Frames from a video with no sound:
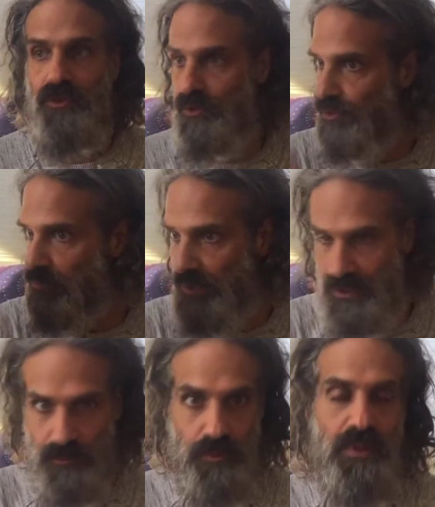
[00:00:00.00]
it could be,
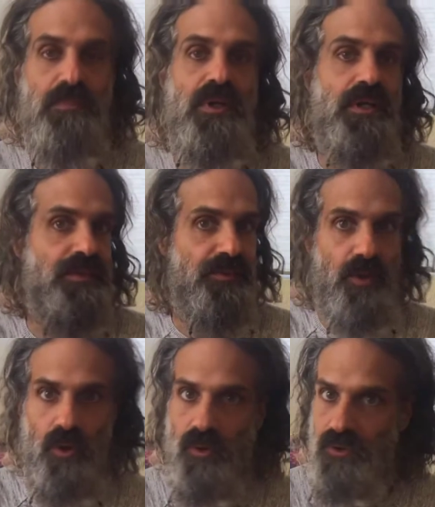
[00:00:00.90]
remember, a
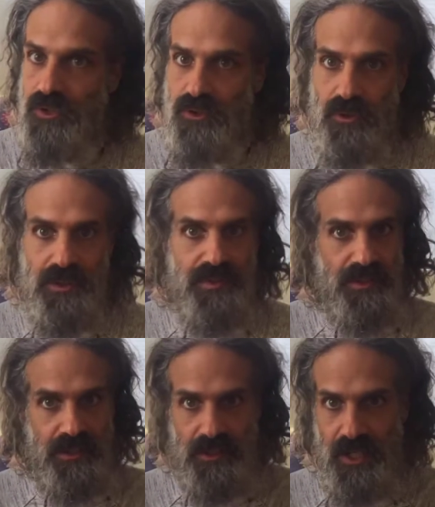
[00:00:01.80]
song that you're
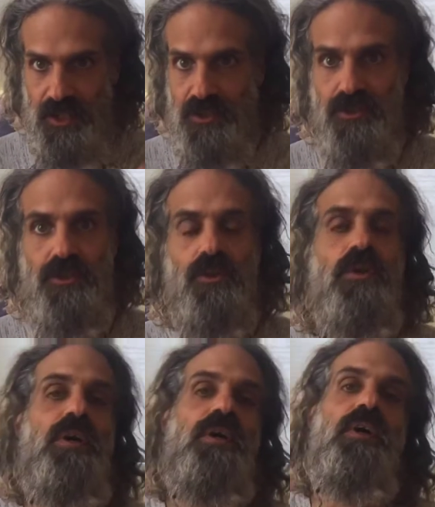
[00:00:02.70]
listening and catches your
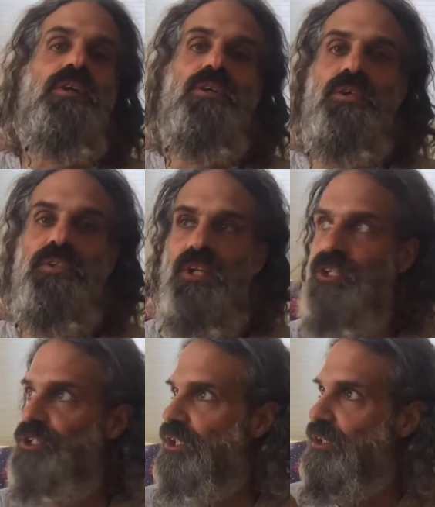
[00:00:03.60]

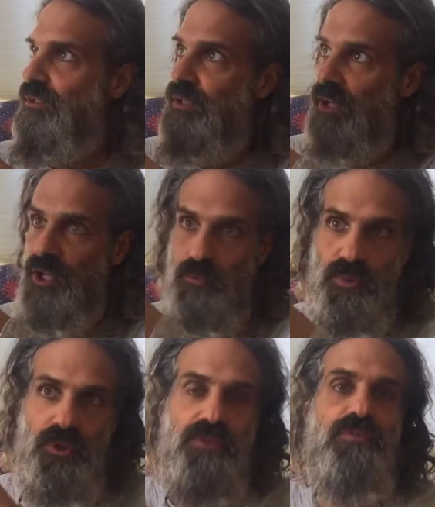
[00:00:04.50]
attention, a
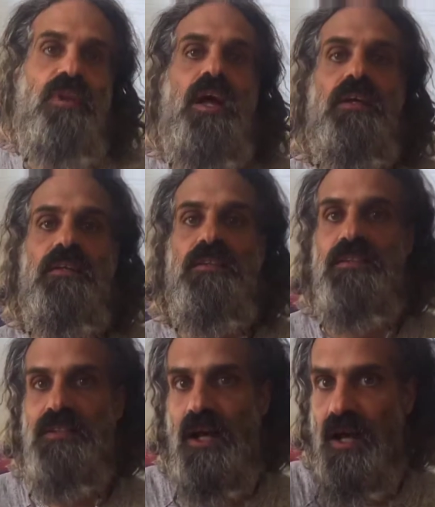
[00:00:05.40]
bird flying in the
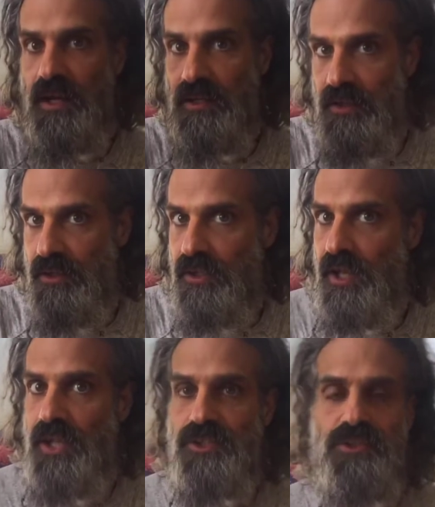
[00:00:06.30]
sky
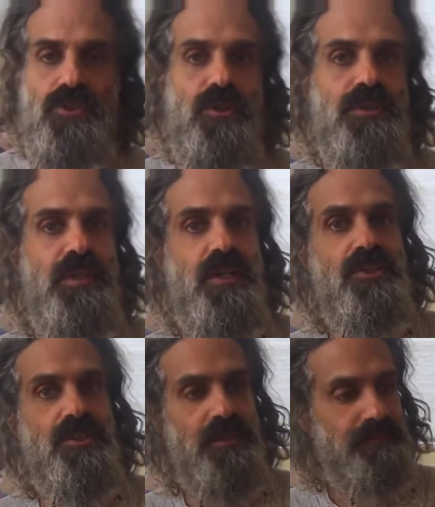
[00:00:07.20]
catches your
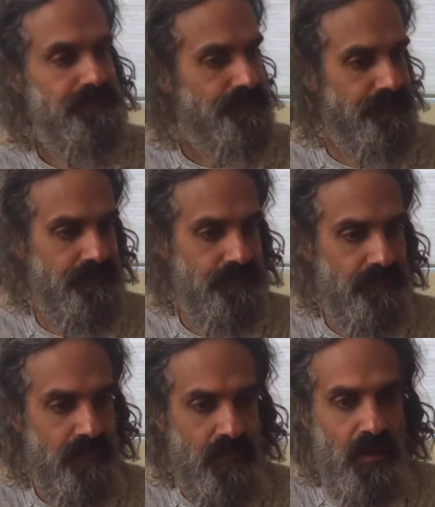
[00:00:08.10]
attention,
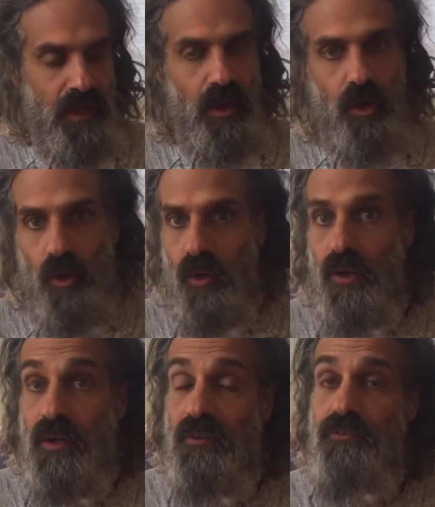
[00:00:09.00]
or
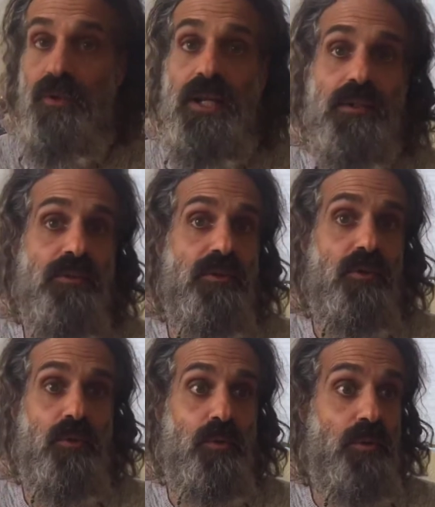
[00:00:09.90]
a friend
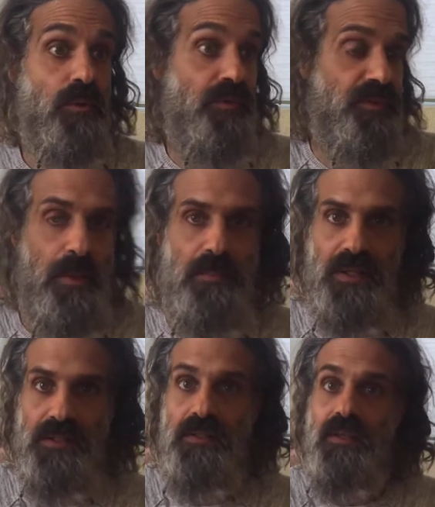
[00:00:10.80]
or
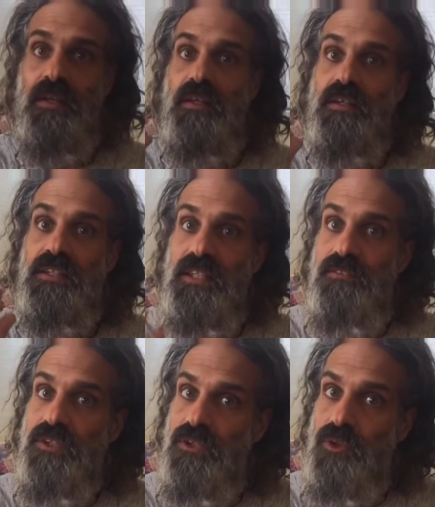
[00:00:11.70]
somebody
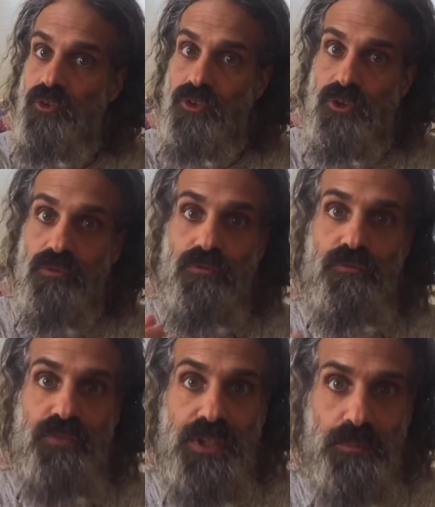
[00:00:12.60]
giving you a certain
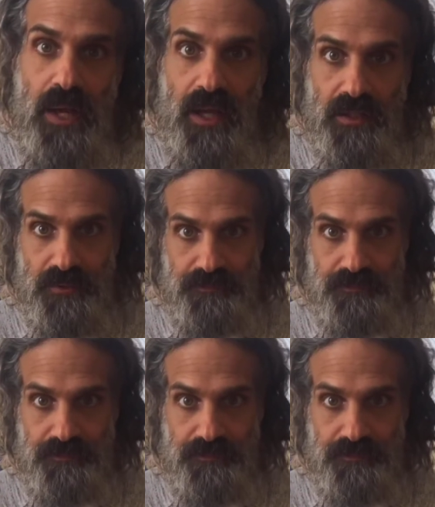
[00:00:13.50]
feedback.